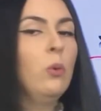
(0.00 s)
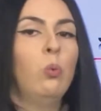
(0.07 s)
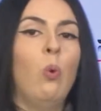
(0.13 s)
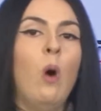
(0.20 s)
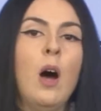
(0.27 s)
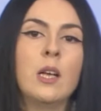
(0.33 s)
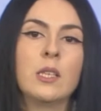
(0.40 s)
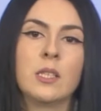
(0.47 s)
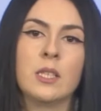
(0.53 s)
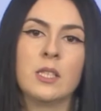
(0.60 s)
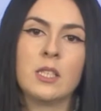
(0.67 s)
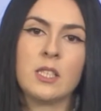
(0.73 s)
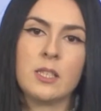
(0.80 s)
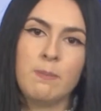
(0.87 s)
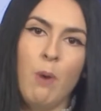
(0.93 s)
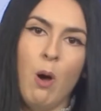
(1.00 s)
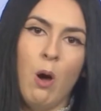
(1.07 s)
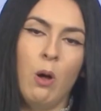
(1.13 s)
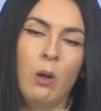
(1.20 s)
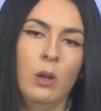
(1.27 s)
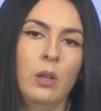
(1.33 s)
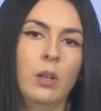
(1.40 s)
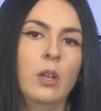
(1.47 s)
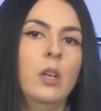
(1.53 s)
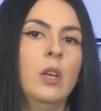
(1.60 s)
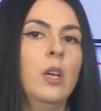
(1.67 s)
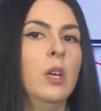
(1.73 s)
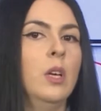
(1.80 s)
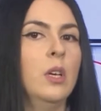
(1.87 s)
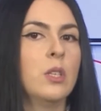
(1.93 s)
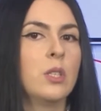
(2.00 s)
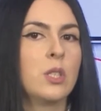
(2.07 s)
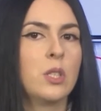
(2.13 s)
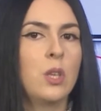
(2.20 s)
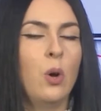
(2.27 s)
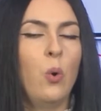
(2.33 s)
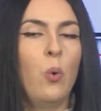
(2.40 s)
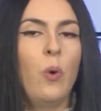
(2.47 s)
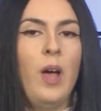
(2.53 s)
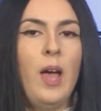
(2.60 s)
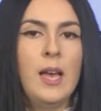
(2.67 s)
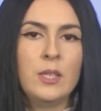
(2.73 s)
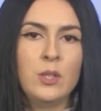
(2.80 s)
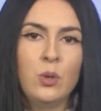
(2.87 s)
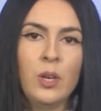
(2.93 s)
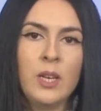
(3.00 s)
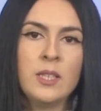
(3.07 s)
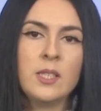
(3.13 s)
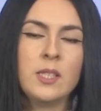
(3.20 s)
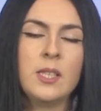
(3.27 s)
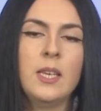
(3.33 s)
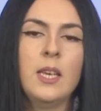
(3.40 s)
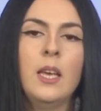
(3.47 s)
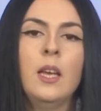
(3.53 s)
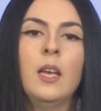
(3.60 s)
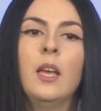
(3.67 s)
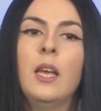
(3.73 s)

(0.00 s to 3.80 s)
wasn't small. So, as you can see,